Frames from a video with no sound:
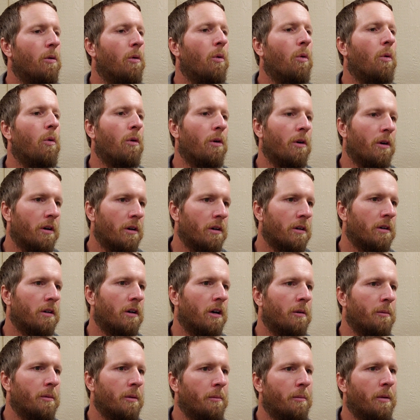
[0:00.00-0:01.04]
or
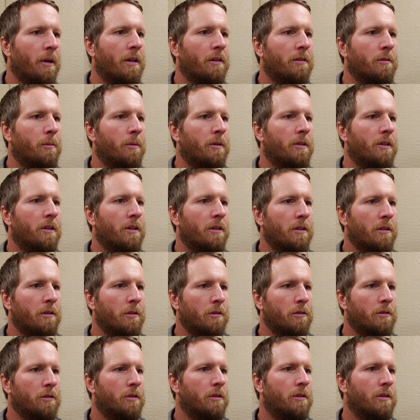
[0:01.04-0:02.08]
carbon-based
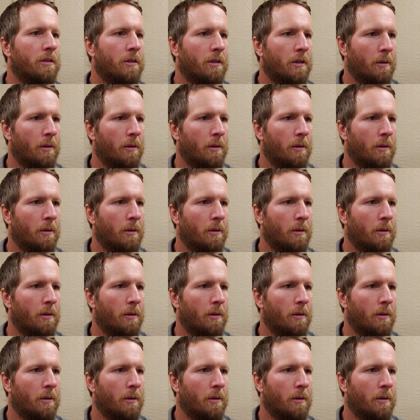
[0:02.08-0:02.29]
materials,